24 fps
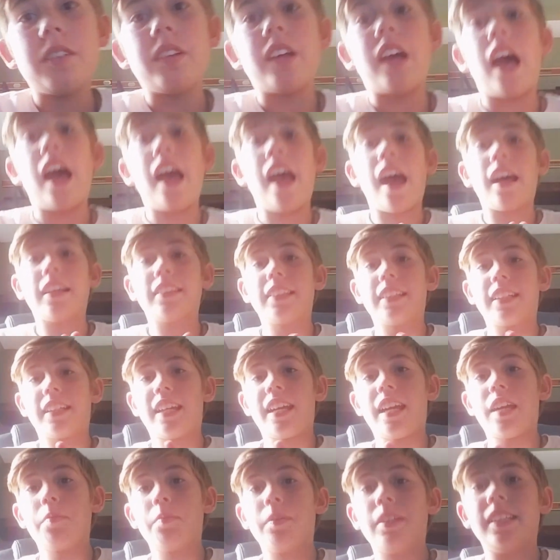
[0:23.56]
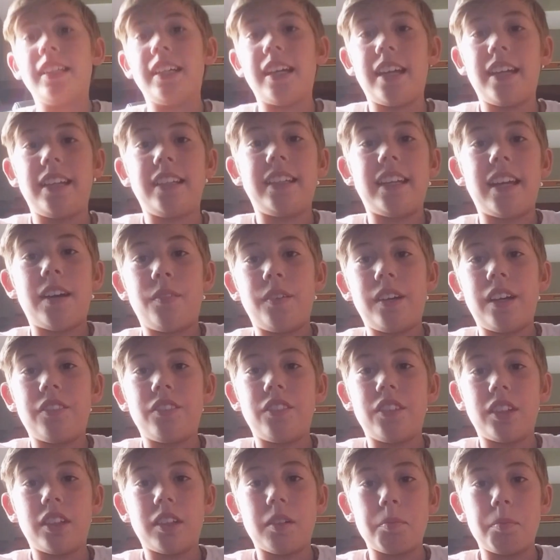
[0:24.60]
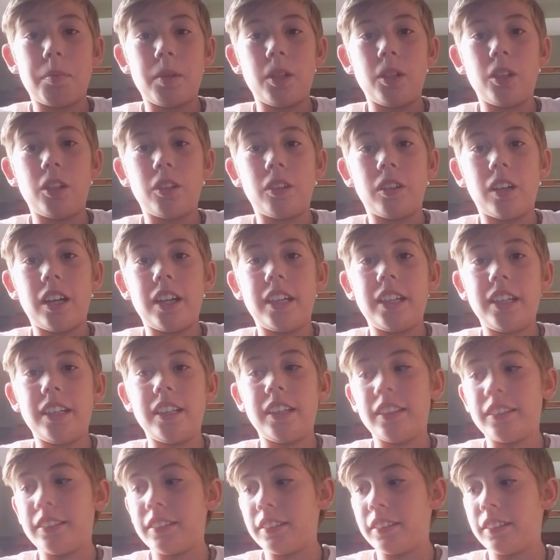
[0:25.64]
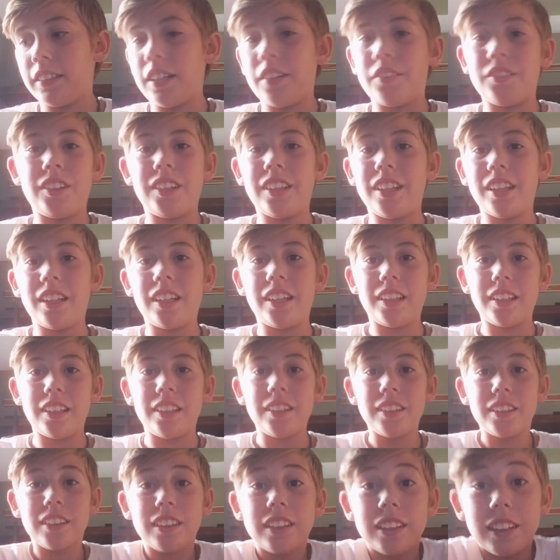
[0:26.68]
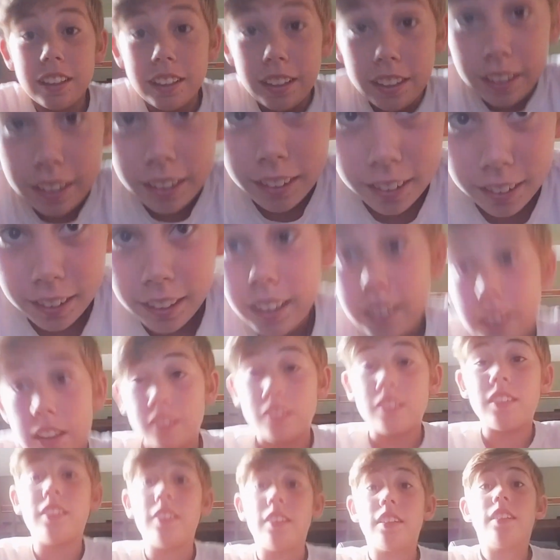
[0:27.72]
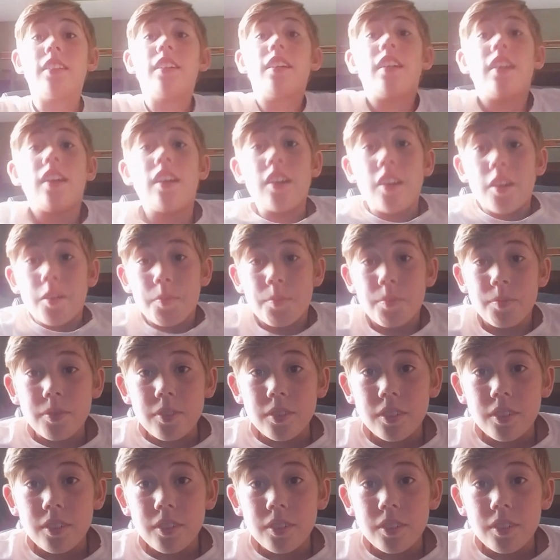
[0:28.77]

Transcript: It hasn't came in yet. Yeah, we have the computer right here and everything. So, um,